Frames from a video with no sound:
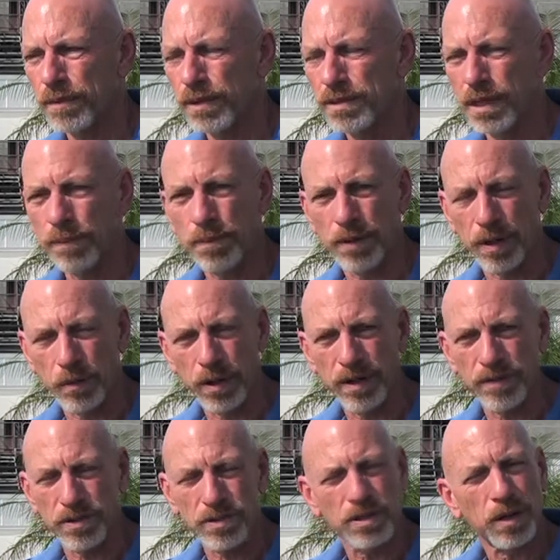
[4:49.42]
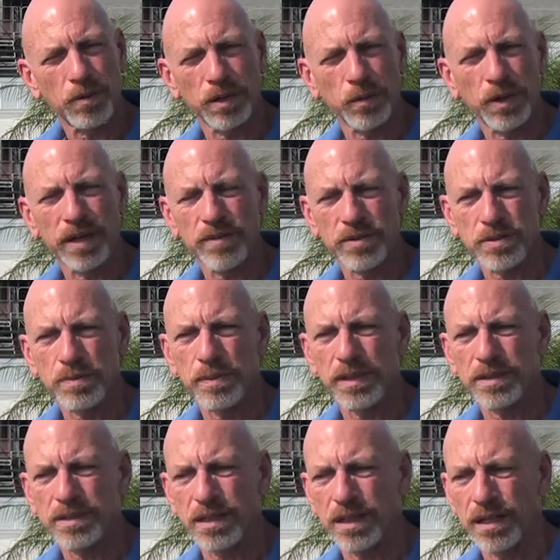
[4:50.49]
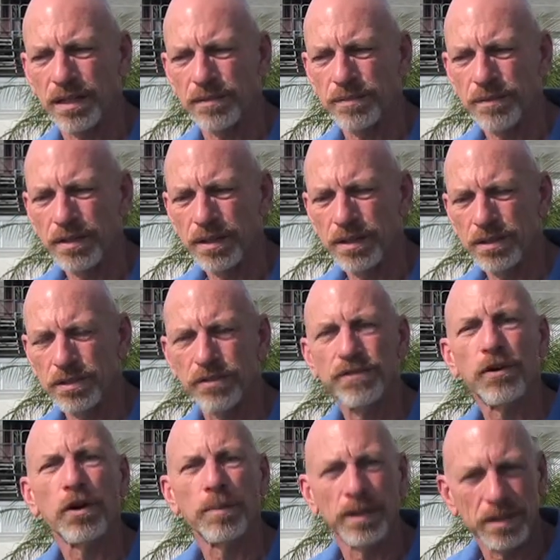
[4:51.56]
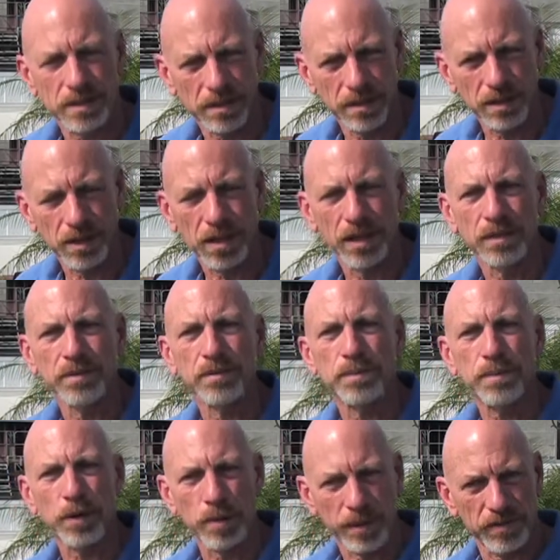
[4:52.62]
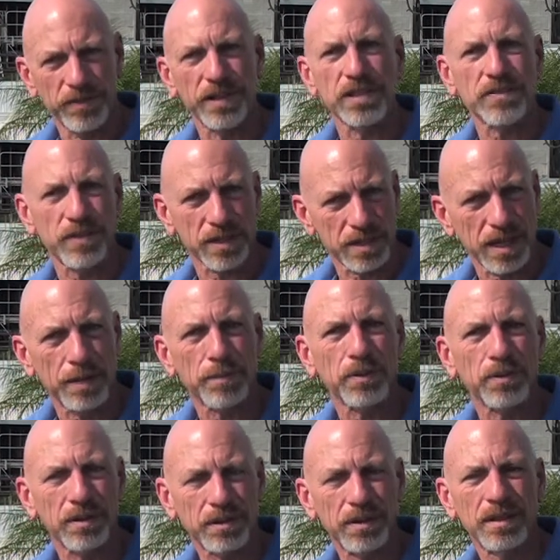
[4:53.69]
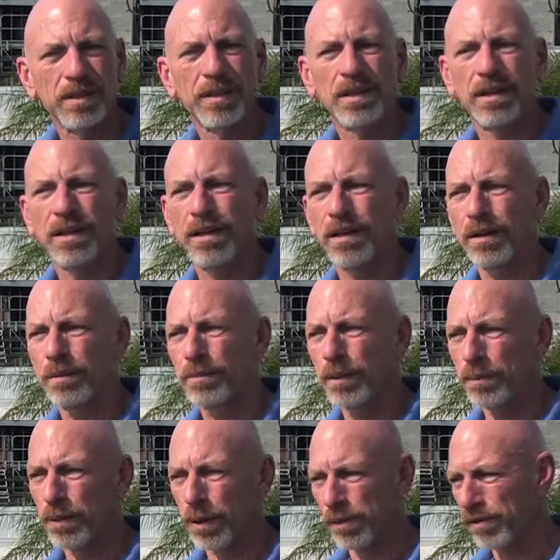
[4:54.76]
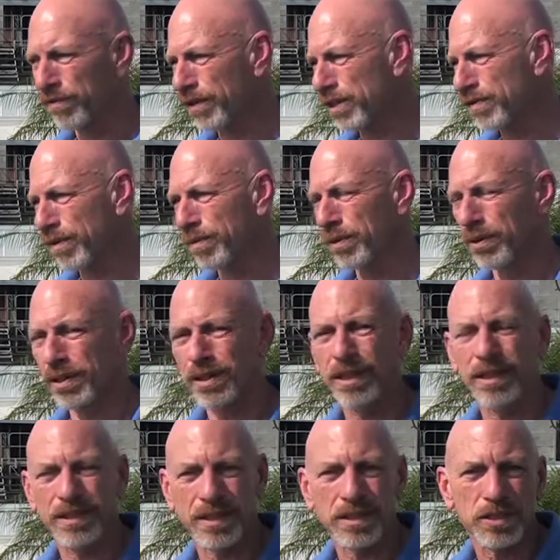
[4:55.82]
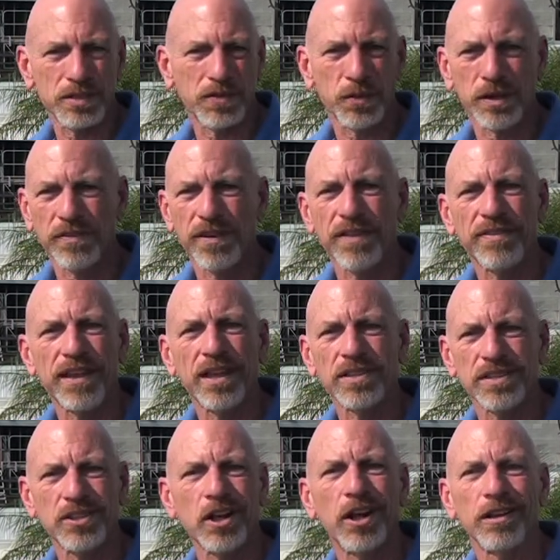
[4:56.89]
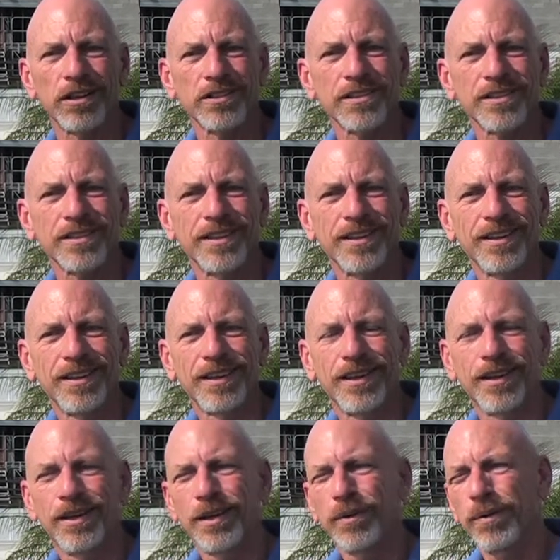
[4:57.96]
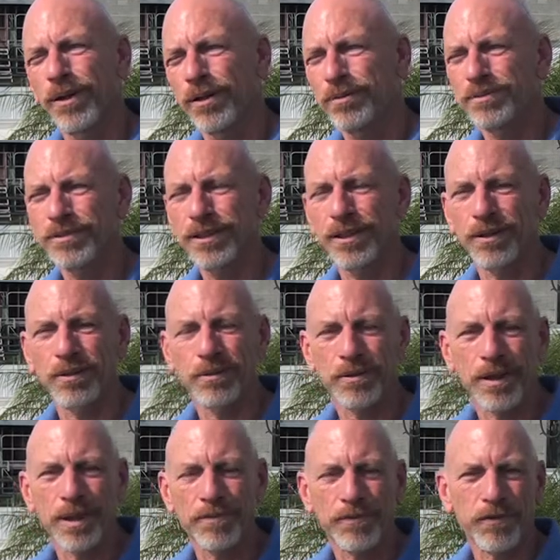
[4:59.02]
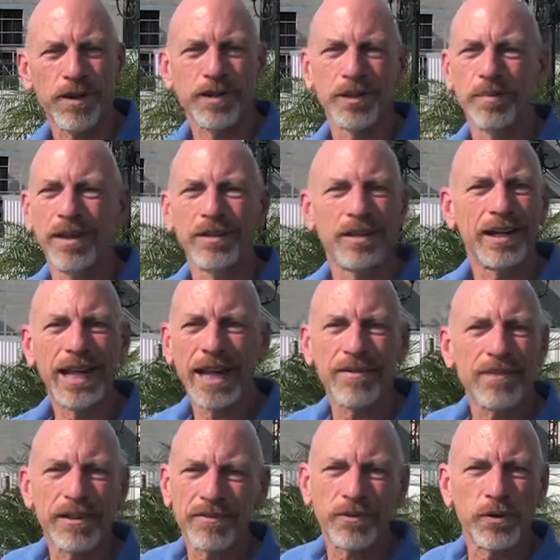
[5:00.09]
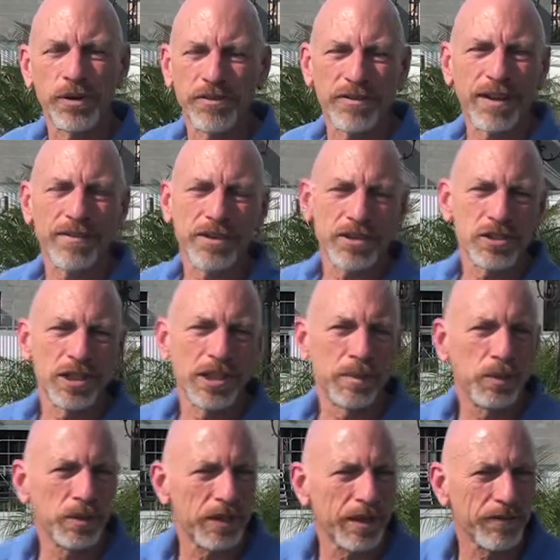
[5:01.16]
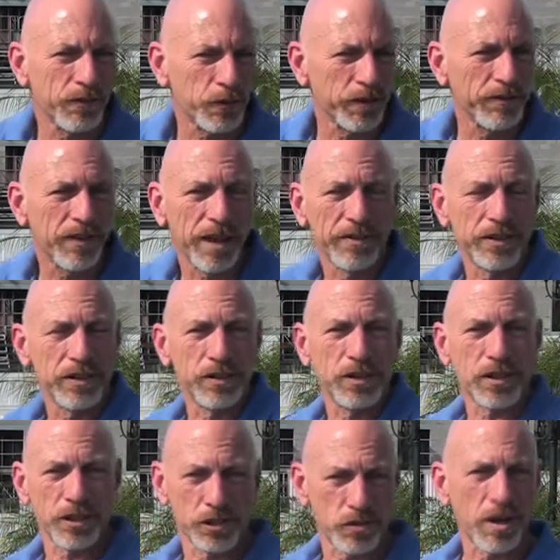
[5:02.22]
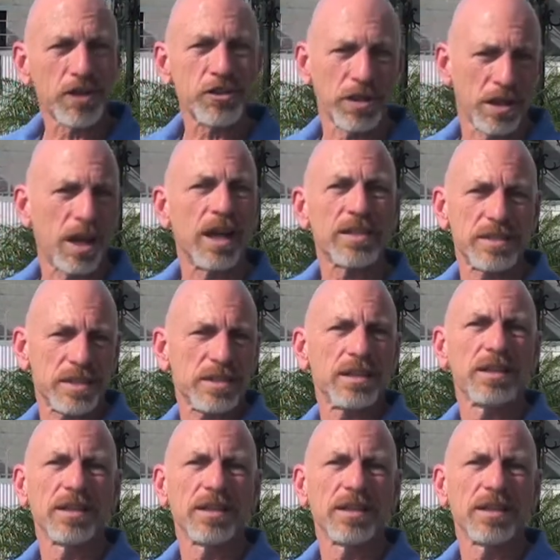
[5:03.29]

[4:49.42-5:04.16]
temporary waivers, not really waivers, but deferment on permit fees, for example. Permit fees for a building like this is $45,000. Well, you know, up front you might not have that 45 because you need to put that 45 into your construction costs.